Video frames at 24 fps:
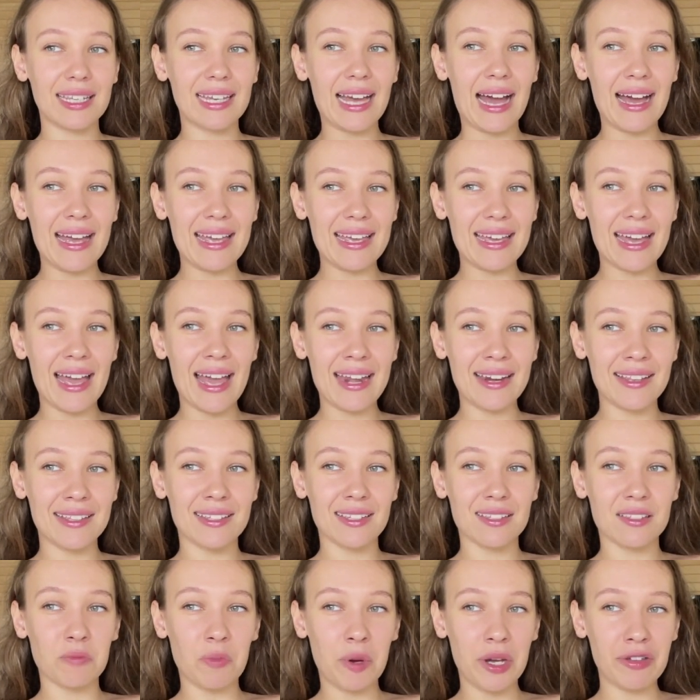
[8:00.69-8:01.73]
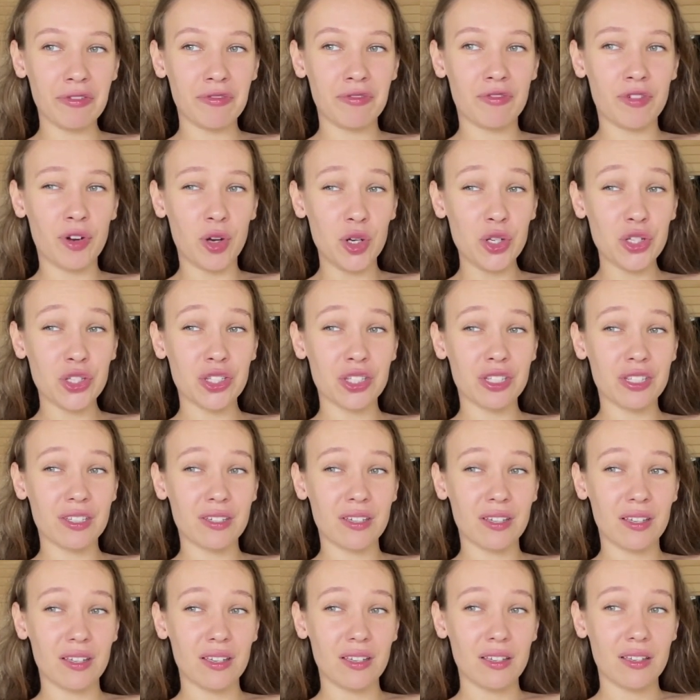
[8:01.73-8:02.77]
I edited my first
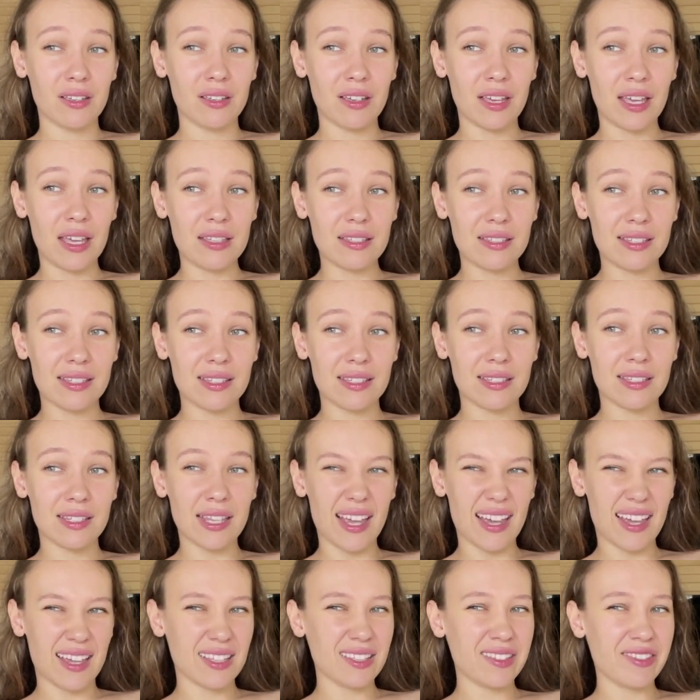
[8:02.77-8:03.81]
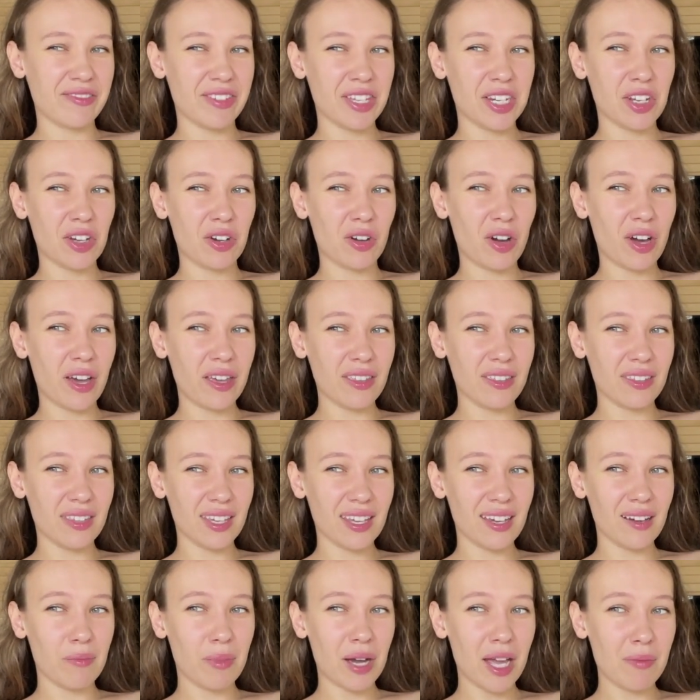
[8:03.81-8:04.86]
and second video, I
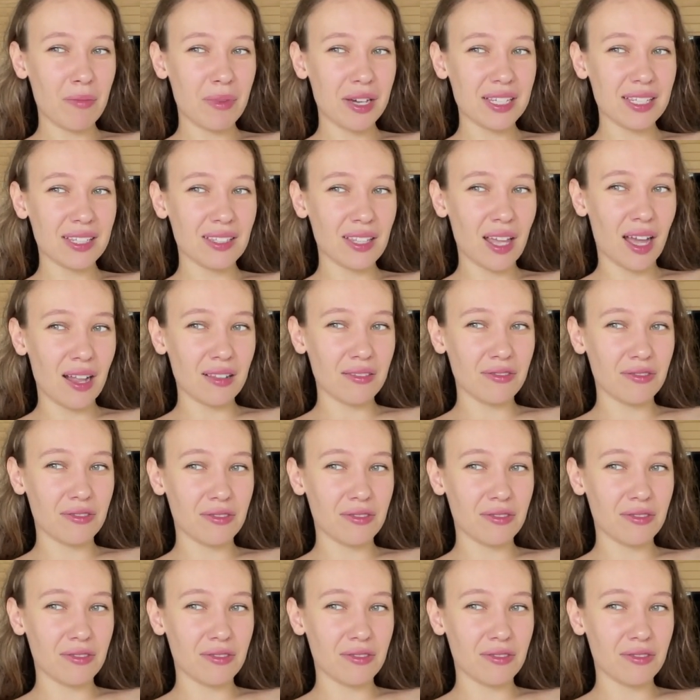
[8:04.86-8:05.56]
think, by myself.